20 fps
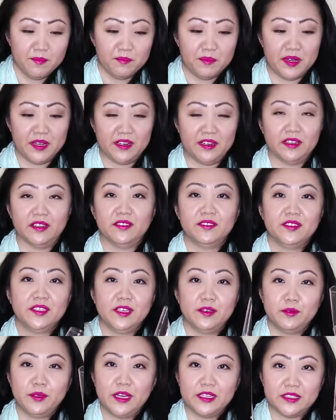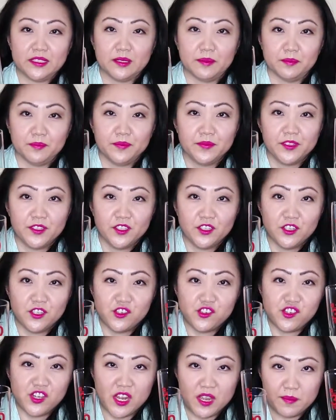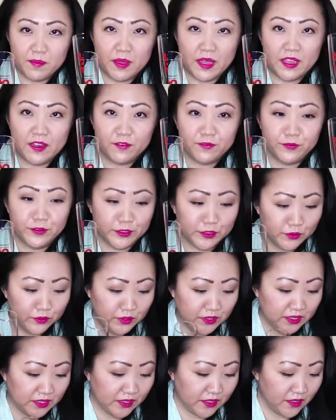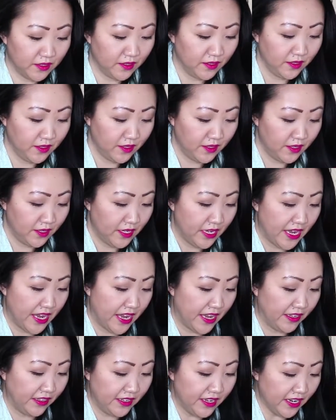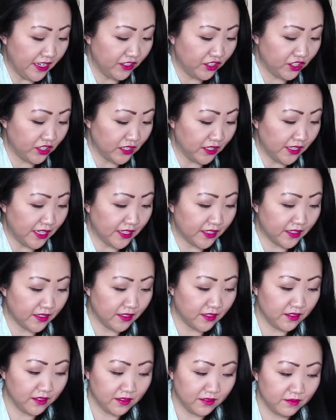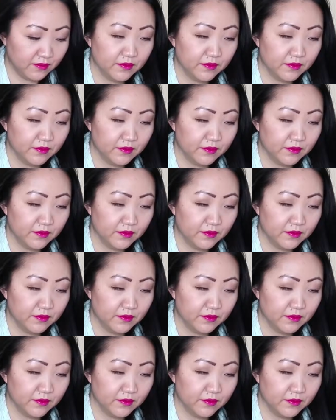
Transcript: But uh, yeah, we got some champagne flutes, and yeah, just a lot of